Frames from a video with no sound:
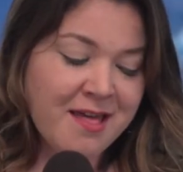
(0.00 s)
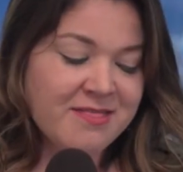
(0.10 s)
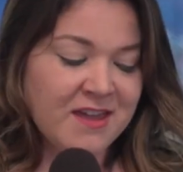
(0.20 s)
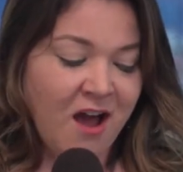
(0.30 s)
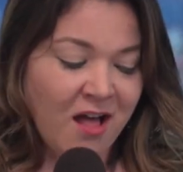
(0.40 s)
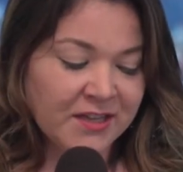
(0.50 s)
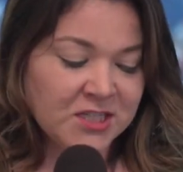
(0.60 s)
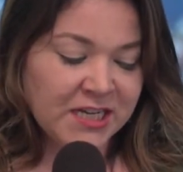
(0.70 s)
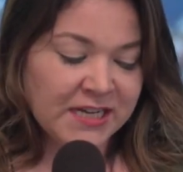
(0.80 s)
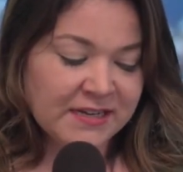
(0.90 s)

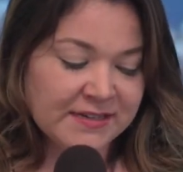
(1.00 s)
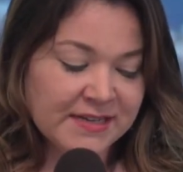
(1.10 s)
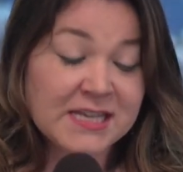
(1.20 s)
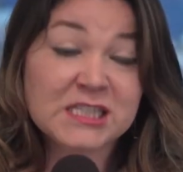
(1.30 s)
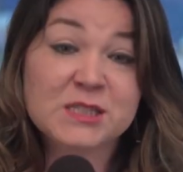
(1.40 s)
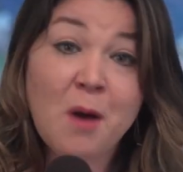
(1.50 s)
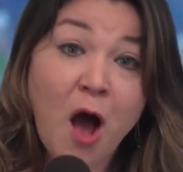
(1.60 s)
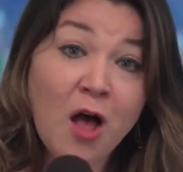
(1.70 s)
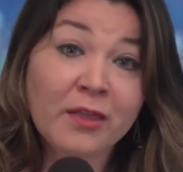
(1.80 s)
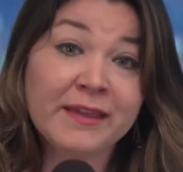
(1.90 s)
theology,
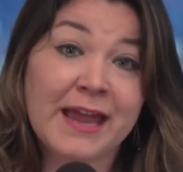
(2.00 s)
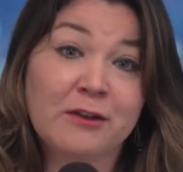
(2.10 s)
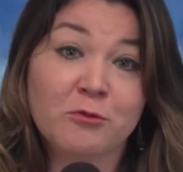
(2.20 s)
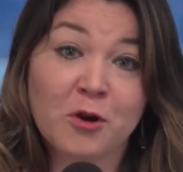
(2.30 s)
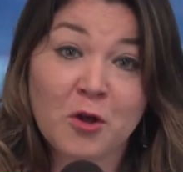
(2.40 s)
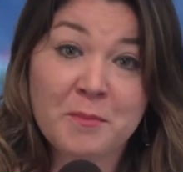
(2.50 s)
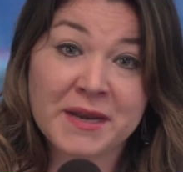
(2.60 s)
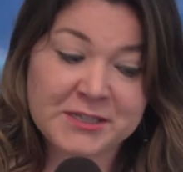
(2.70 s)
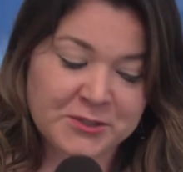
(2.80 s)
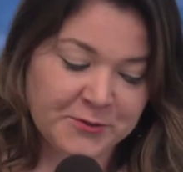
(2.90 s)
small and rural
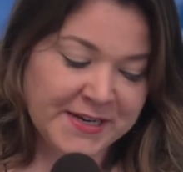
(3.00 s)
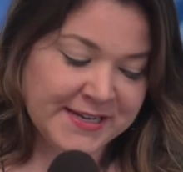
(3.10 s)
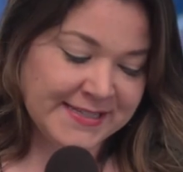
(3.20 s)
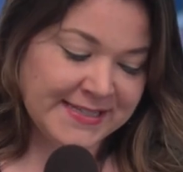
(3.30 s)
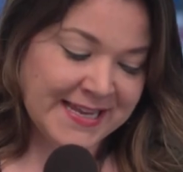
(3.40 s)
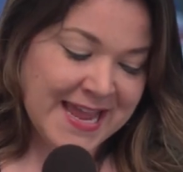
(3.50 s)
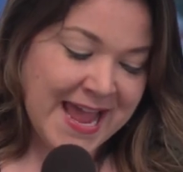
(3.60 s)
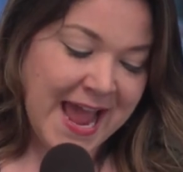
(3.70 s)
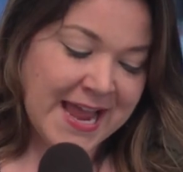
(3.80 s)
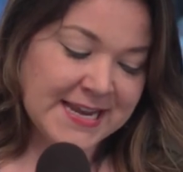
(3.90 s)
ministries,
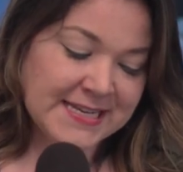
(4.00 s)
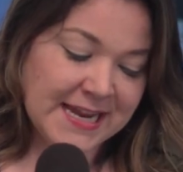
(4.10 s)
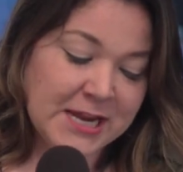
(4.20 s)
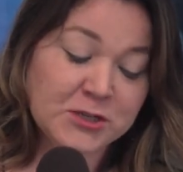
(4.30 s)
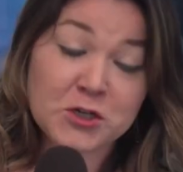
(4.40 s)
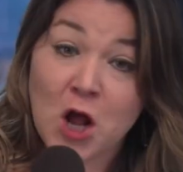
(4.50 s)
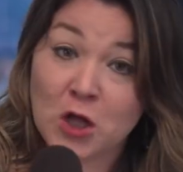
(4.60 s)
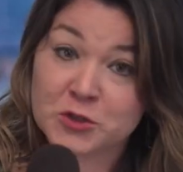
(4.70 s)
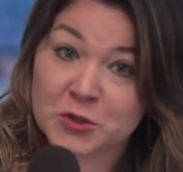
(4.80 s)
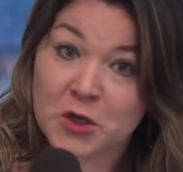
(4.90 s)
and
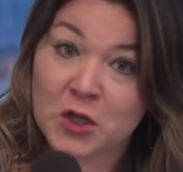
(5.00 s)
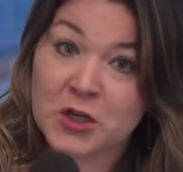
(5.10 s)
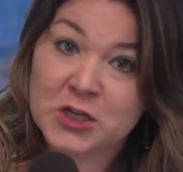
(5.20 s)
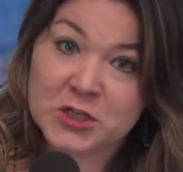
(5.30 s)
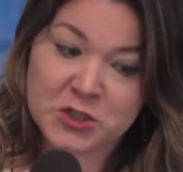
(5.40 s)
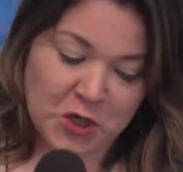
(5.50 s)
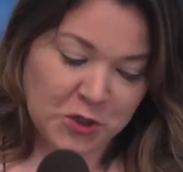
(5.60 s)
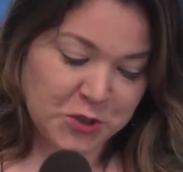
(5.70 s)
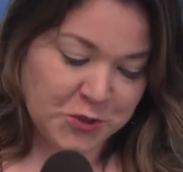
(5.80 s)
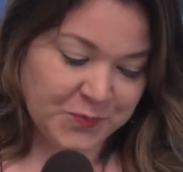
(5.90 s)
intercultural
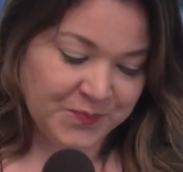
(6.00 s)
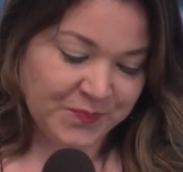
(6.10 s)
church.